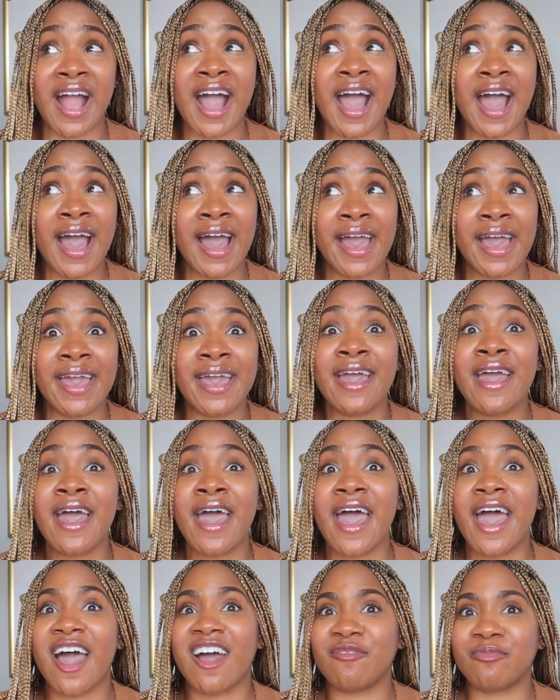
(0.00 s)
I
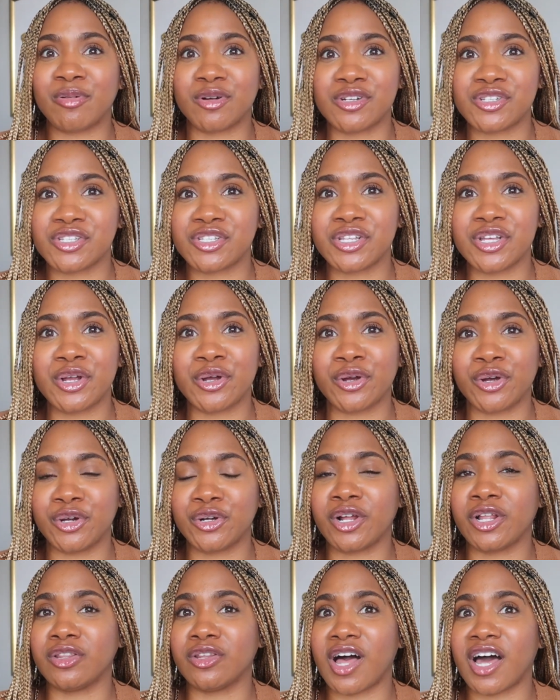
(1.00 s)
have personally
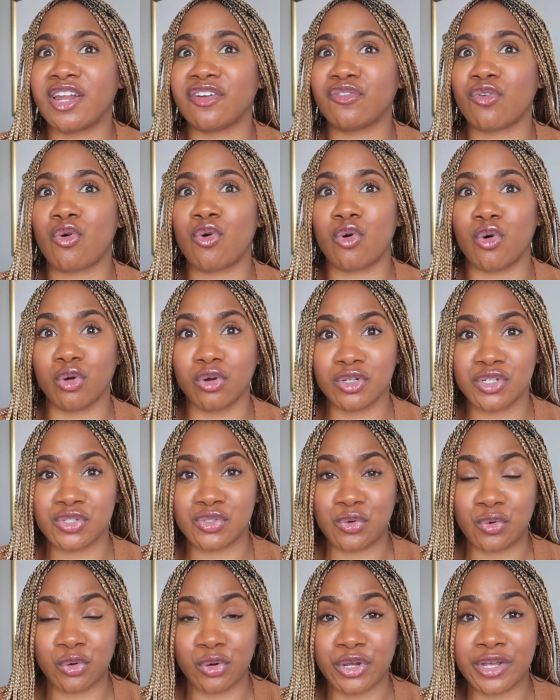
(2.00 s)
heard a lot of horror
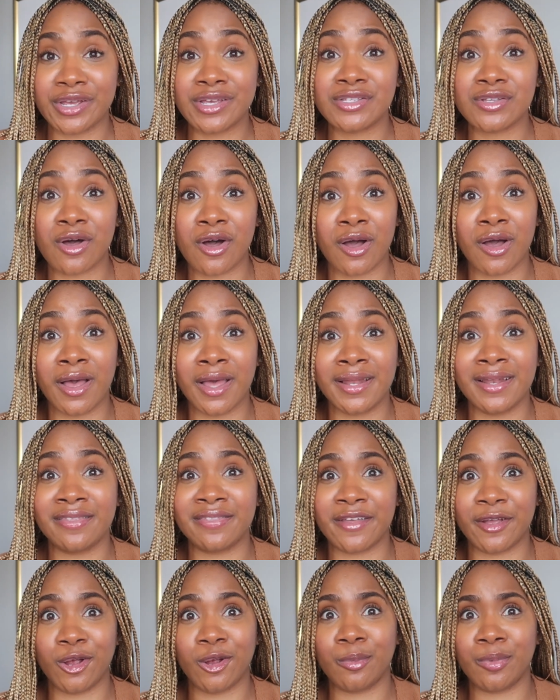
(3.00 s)
stories on
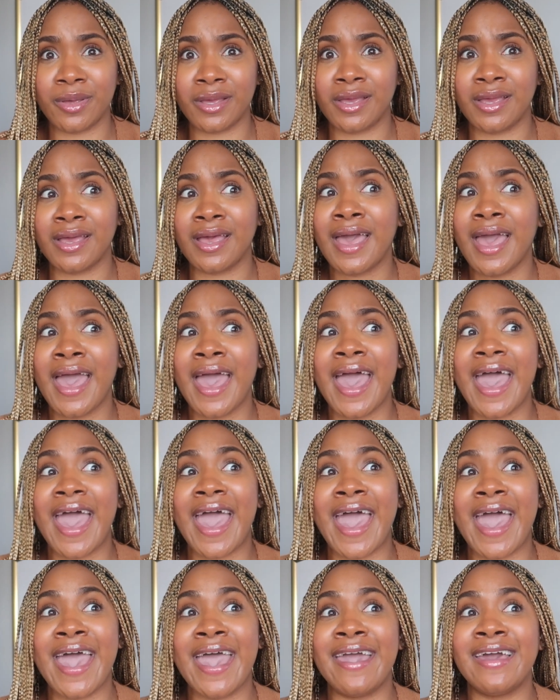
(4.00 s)
therapy,
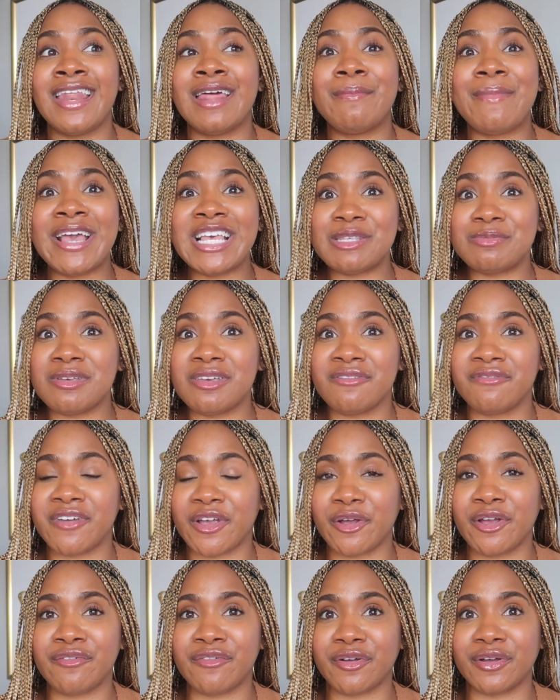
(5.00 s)
and it makes me
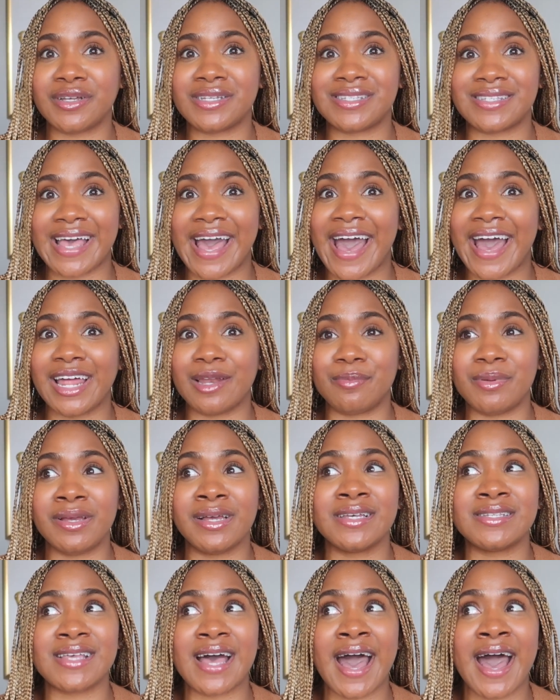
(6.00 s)
very, very sad
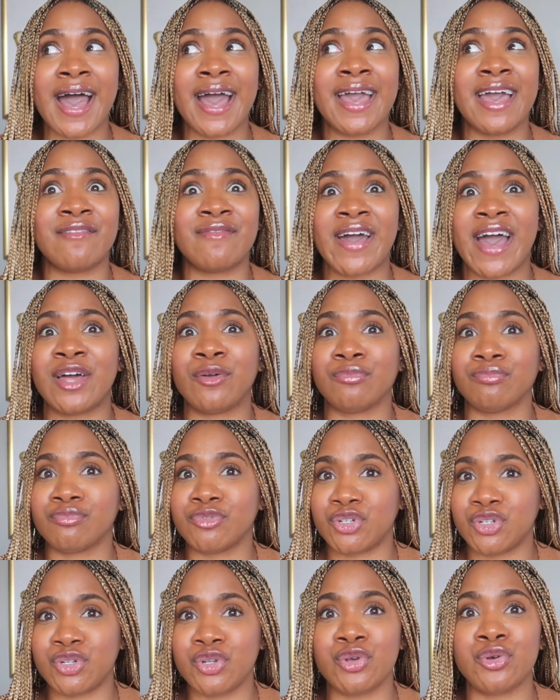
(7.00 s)
because I have had
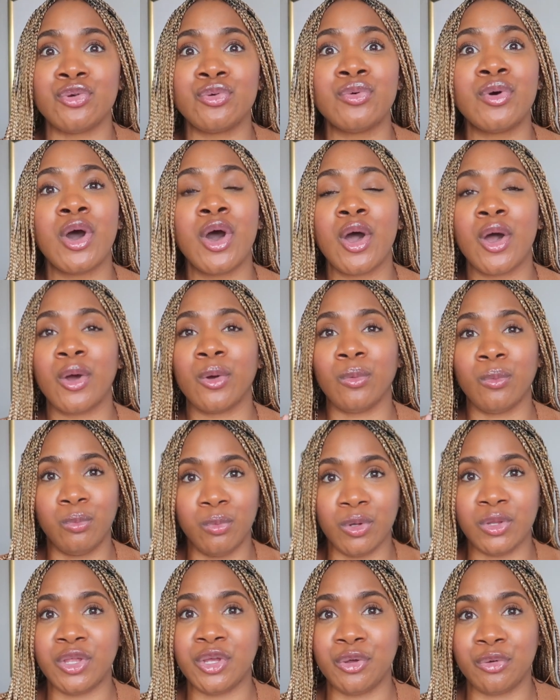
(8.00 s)
two
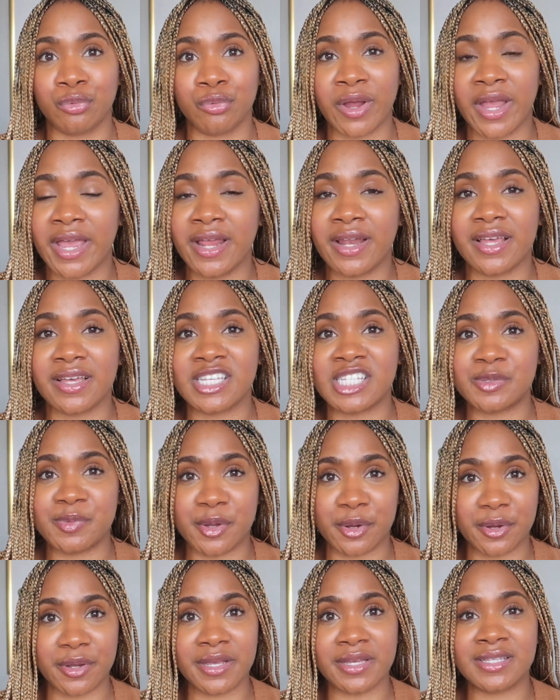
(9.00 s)
really great
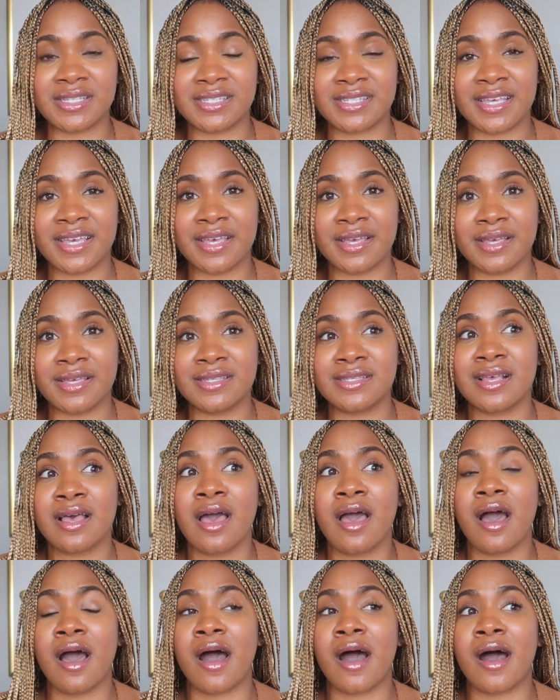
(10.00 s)
experiences,
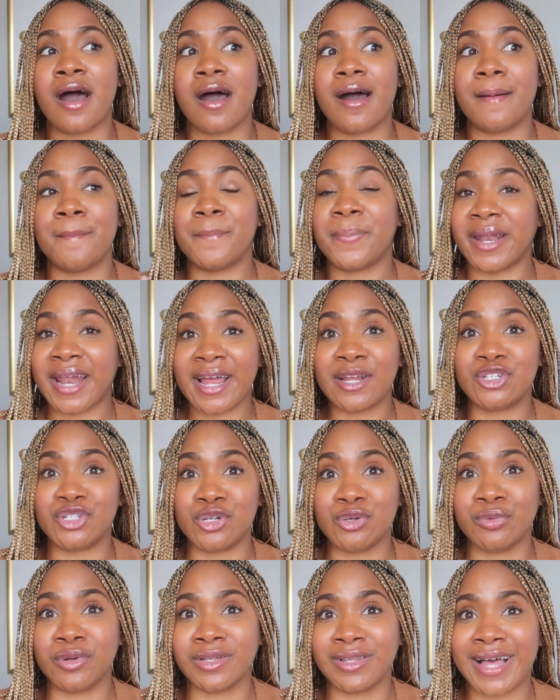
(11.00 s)
but I
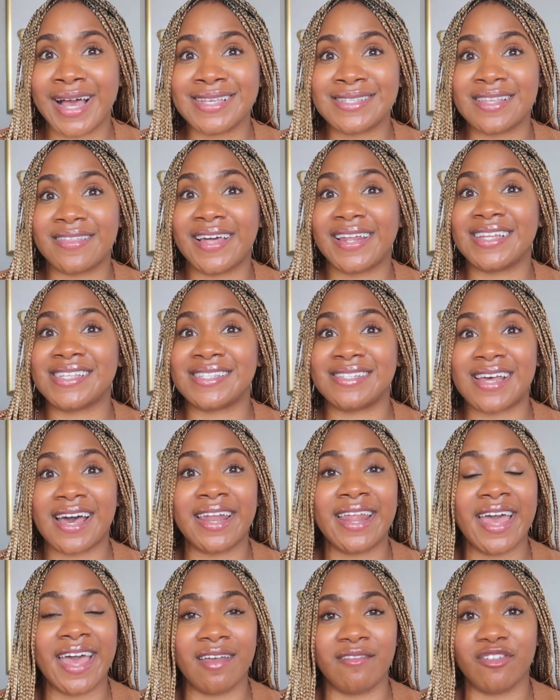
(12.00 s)
do realize that that is
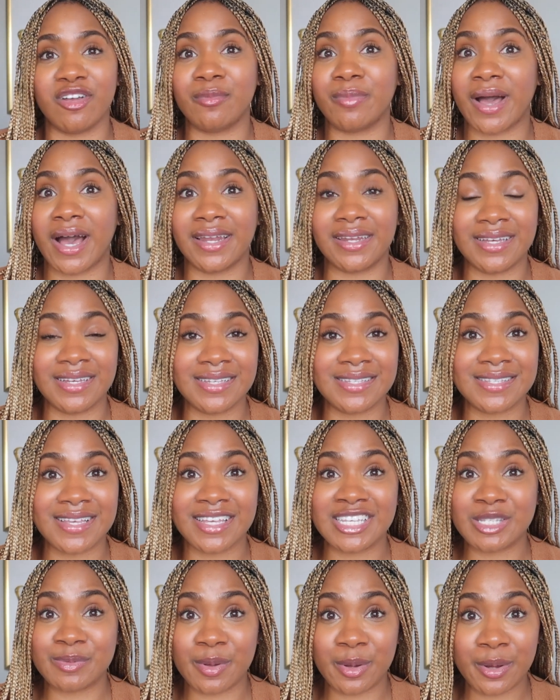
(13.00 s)
not everybody's
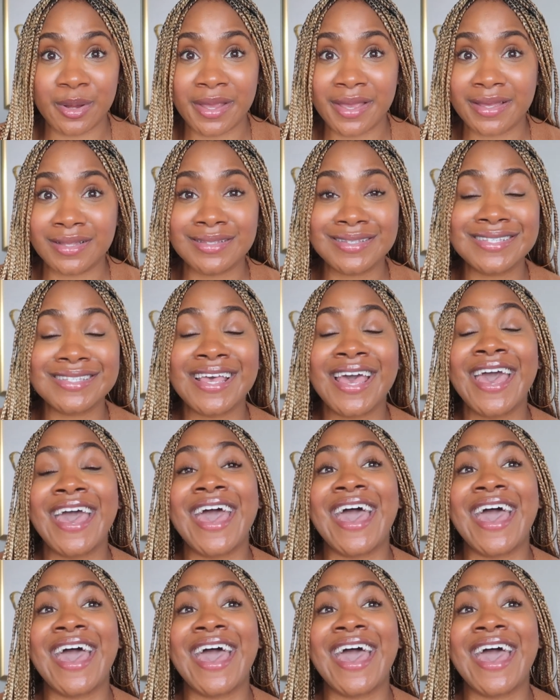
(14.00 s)
experience.